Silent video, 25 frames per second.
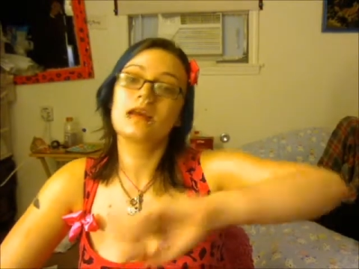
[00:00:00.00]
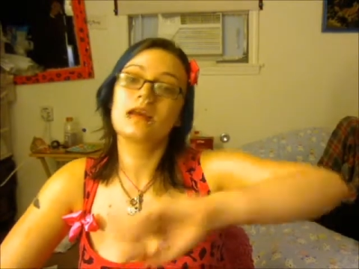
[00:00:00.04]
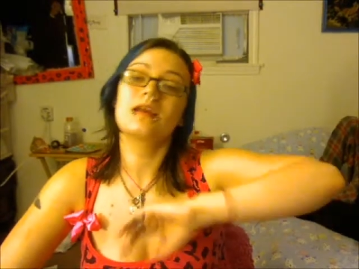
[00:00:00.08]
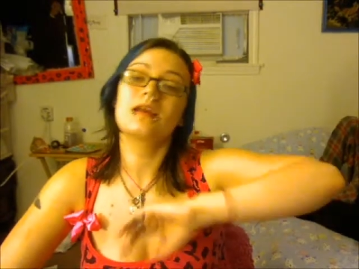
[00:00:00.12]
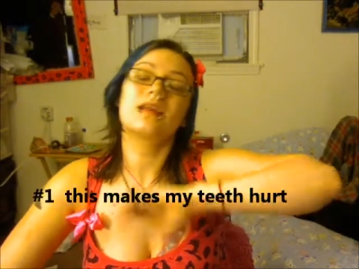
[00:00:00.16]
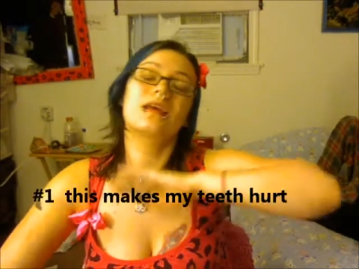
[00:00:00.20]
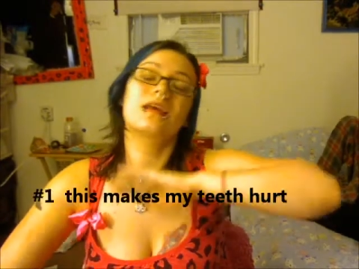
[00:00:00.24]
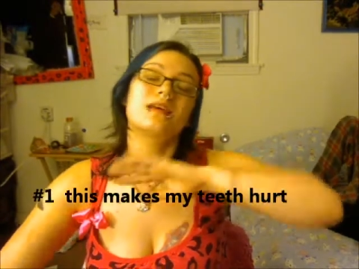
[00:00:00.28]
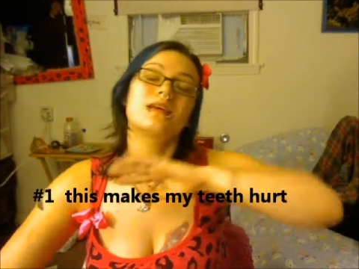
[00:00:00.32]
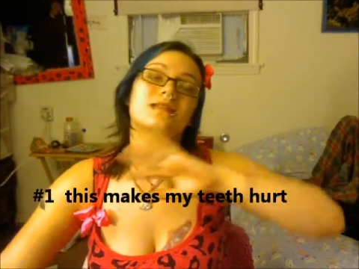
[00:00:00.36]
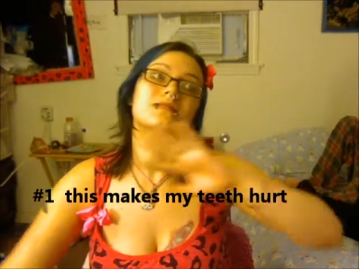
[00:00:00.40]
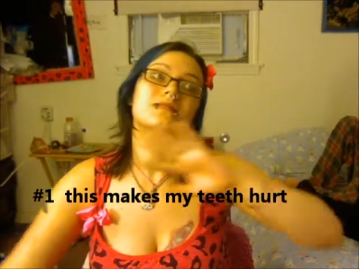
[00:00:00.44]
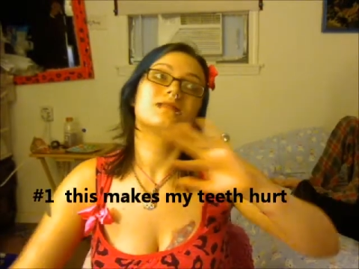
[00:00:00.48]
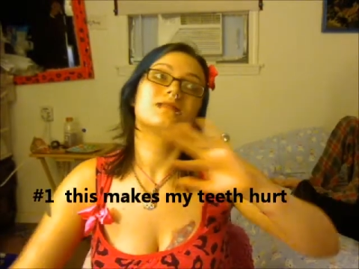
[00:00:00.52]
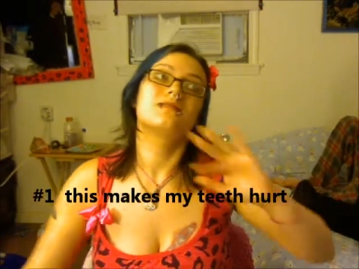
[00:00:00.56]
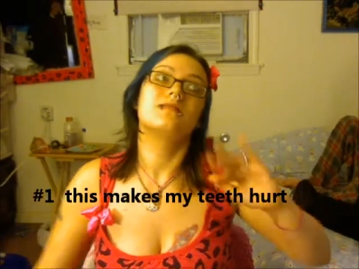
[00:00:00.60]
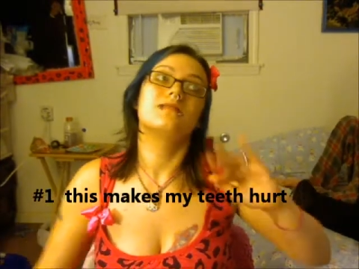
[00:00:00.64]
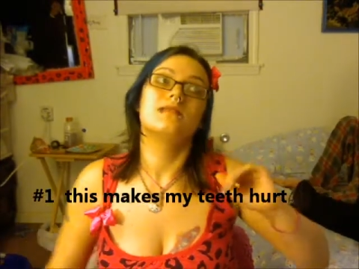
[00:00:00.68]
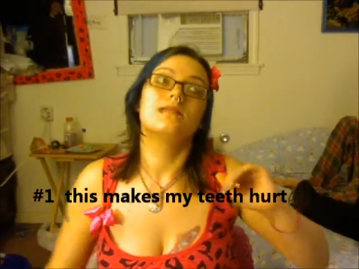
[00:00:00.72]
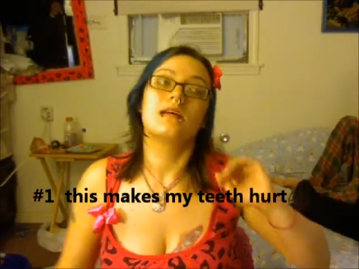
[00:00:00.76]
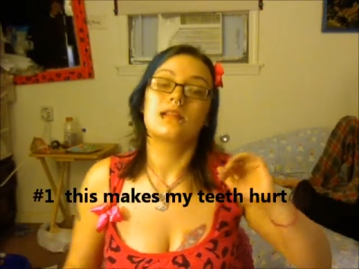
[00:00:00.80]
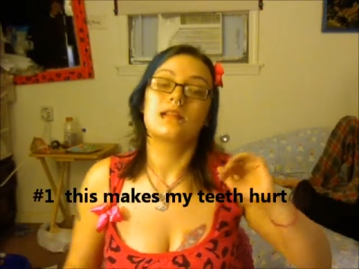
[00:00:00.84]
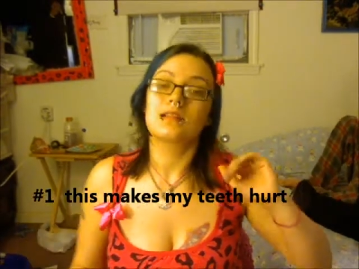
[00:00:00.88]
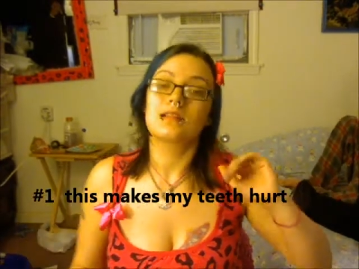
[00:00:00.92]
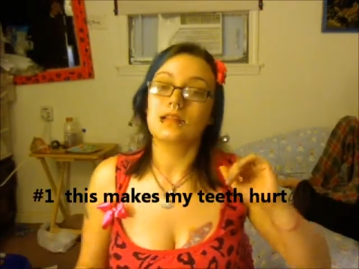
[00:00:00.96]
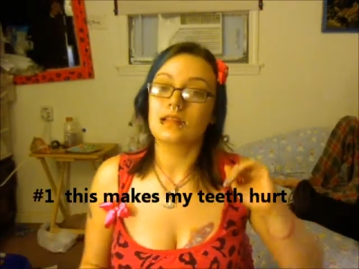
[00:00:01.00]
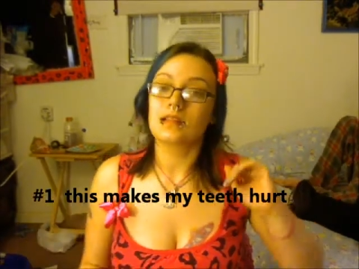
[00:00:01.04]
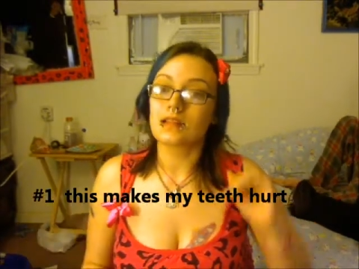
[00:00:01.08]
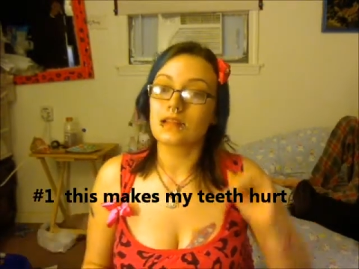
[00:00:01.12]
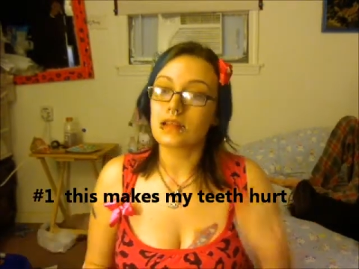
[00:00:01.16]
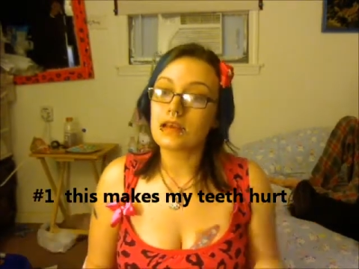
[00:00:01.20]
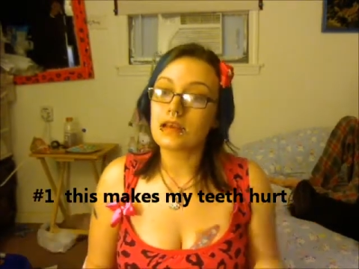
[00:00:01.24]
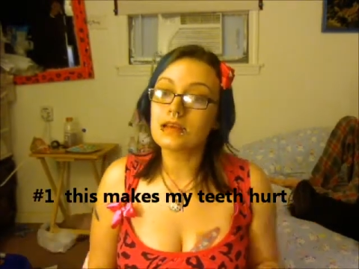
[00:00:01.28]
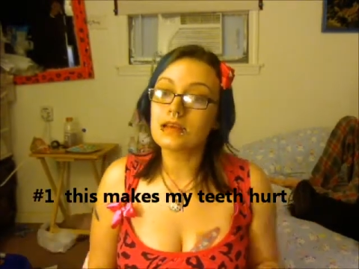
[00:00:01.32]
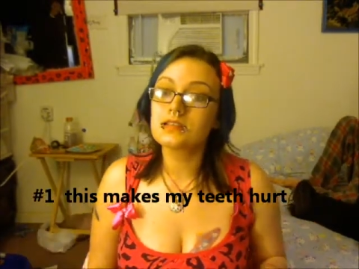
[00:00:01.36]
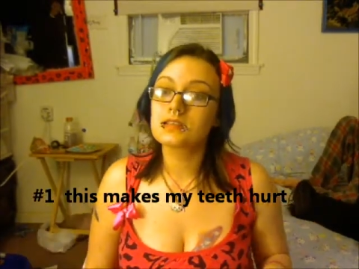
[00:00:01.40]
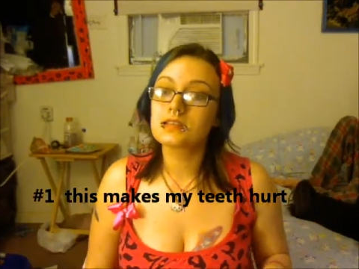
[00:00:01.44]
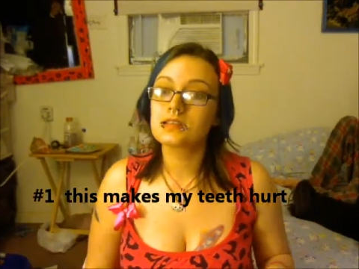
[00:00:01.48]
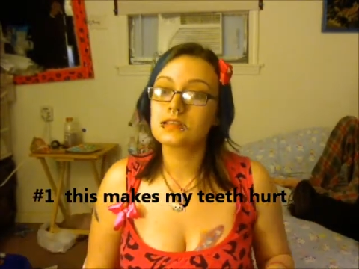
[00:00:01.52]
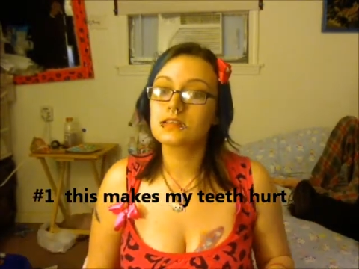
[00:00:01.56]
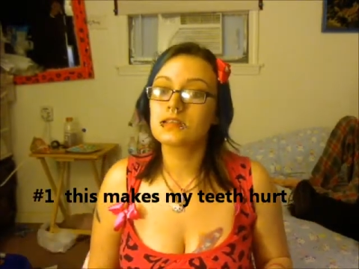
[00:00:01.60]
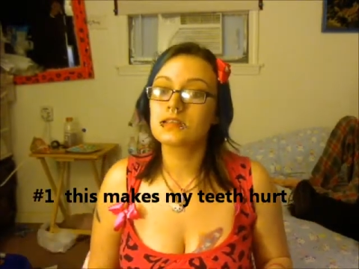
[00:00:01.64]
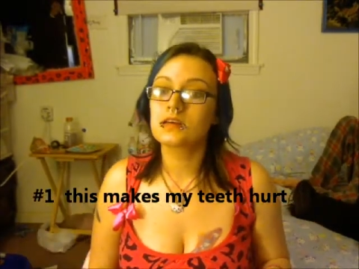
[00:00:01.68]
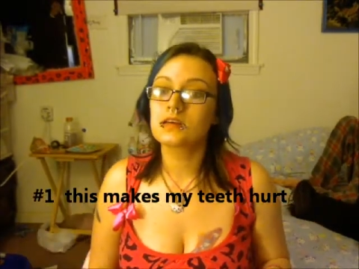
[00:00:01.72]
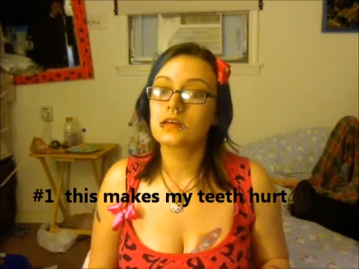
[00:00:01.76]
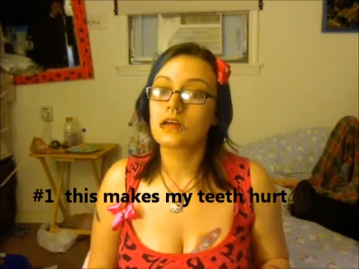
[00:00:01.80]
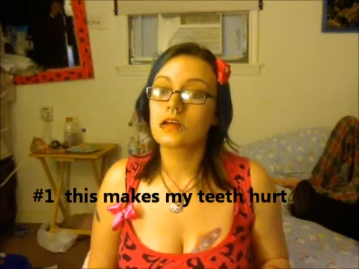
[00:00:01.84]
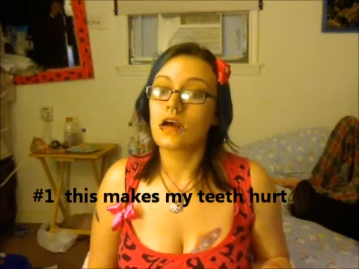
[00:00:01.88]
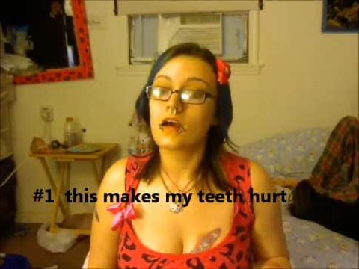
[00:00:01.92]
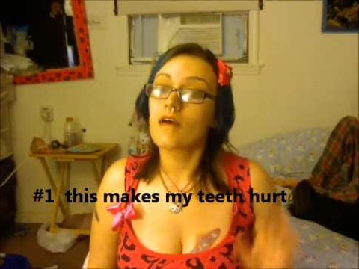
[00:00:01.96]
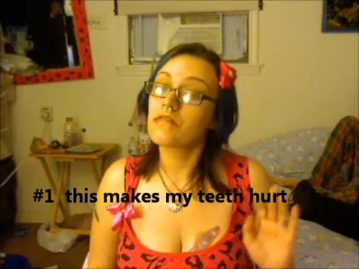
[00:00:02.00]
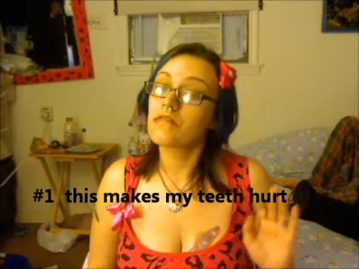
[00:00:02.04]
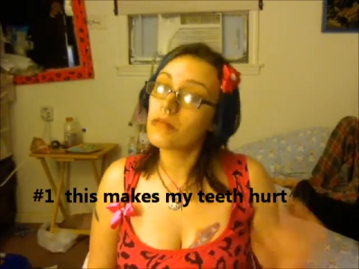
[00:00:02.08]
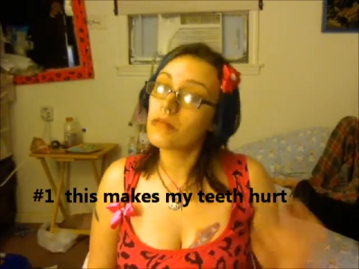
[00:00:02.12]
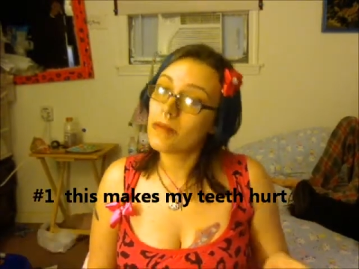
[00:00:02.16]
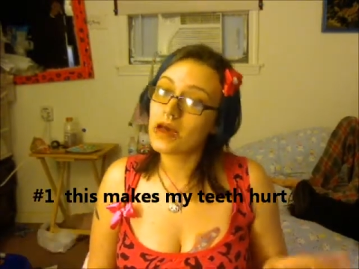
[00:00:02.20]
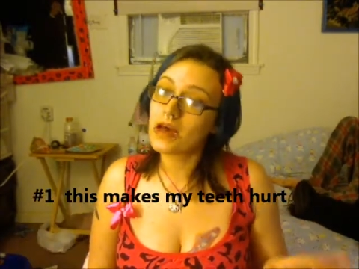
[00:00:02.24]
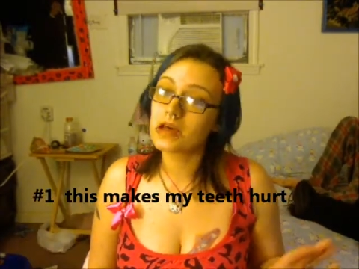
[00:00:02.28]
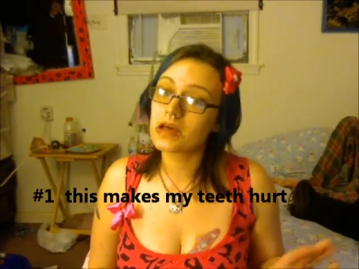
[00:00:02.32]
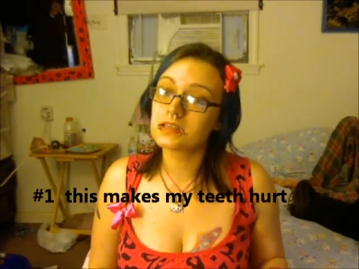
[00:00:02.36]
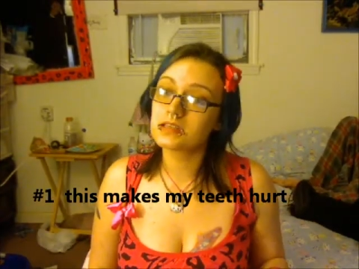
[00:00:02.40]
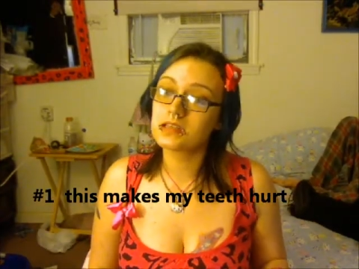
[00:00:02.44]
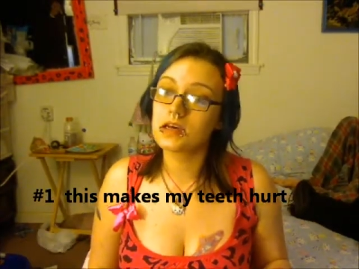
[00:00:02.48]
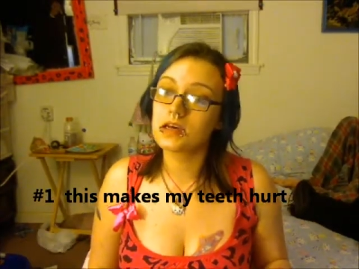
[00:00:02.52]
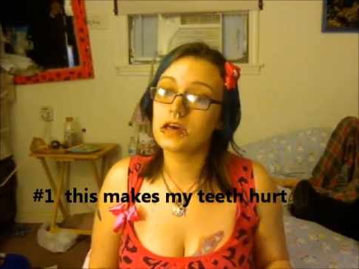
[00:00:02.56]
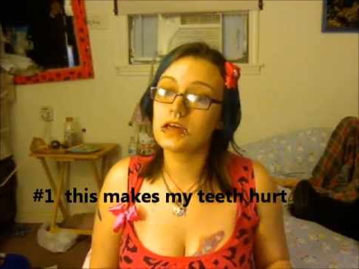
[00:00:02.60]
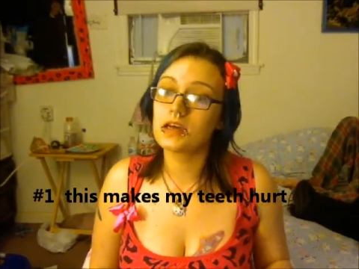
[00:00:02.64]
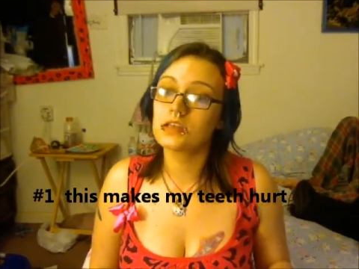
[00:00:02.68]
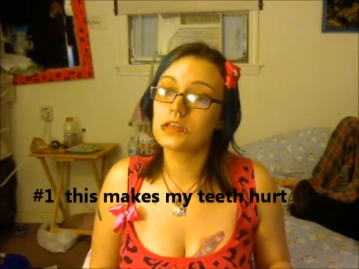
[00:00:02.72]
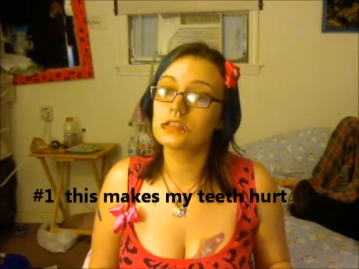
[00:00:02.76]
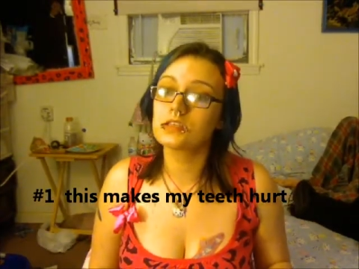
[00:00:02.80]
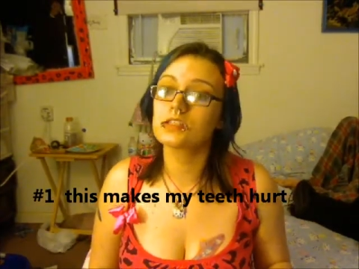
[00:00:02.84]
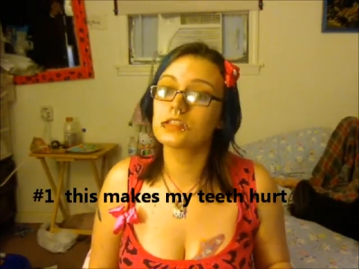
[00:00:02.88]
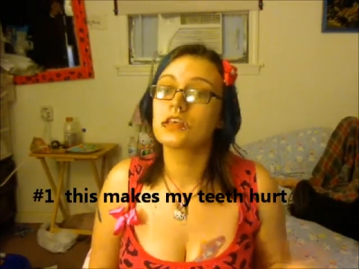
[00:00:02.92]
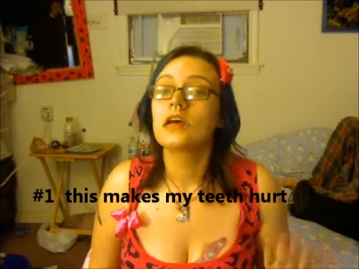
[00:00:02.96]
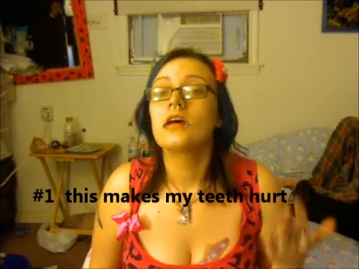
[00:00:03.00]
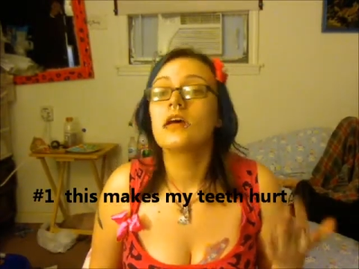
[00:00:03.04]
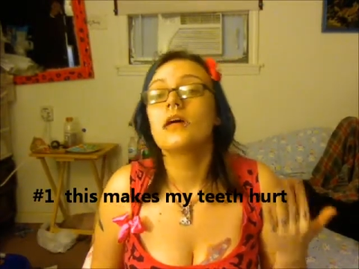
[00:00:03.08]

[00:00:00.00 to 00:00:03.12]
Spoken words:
it is the least of the bad touch,